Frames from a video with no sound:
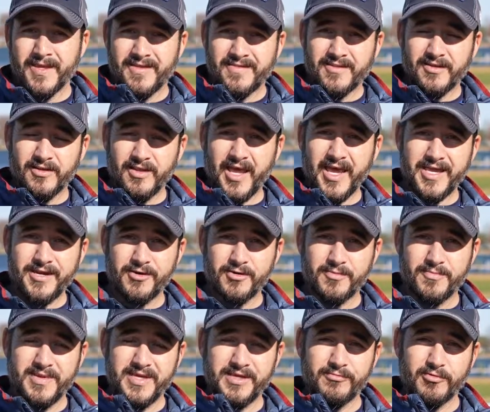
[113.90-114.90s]
The liner
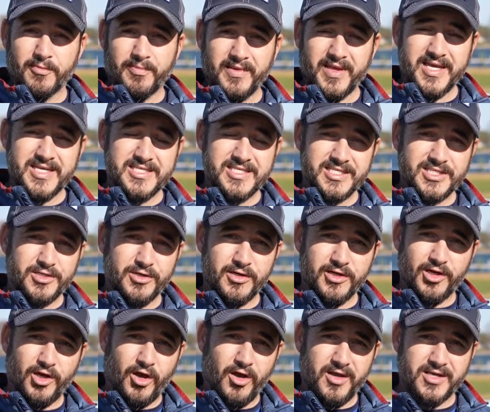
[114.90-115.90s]
being replaced is going to
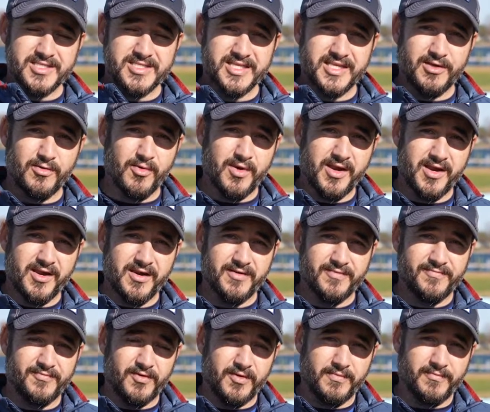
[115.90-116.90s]
cost anywhere
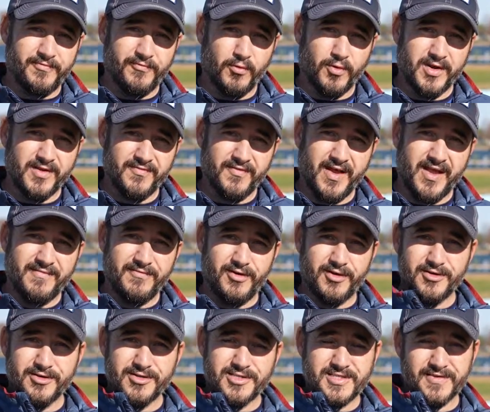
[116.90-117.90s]
from
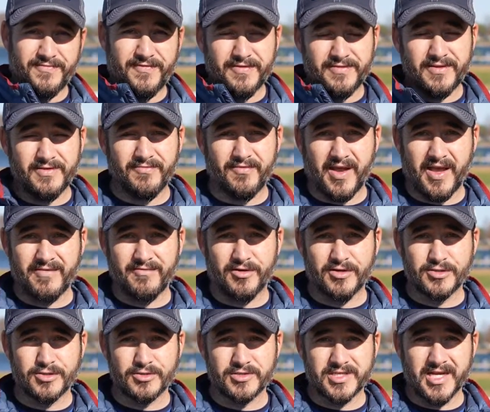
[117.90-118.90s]
$4,500 to
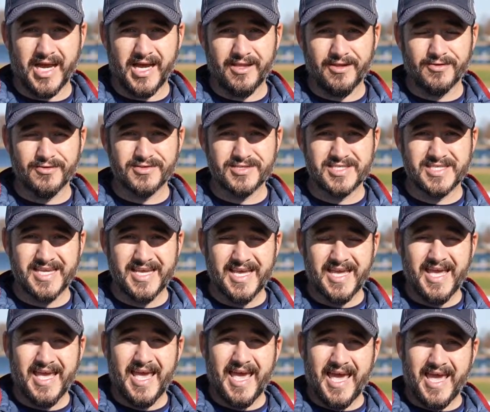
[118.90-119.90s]
$5,500,
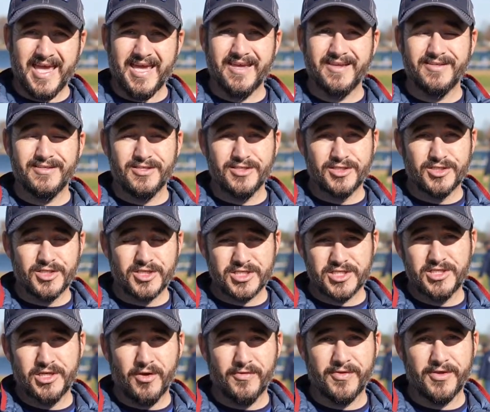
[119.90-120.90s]
and
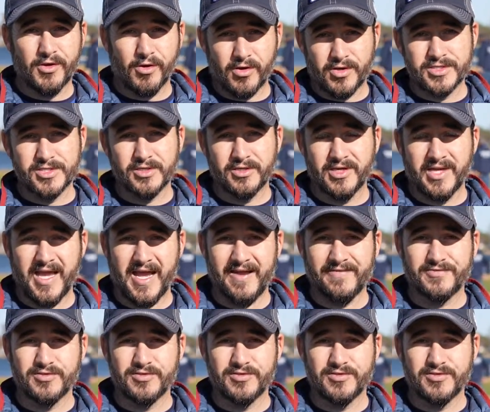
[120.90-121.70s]
just know that you're also going to have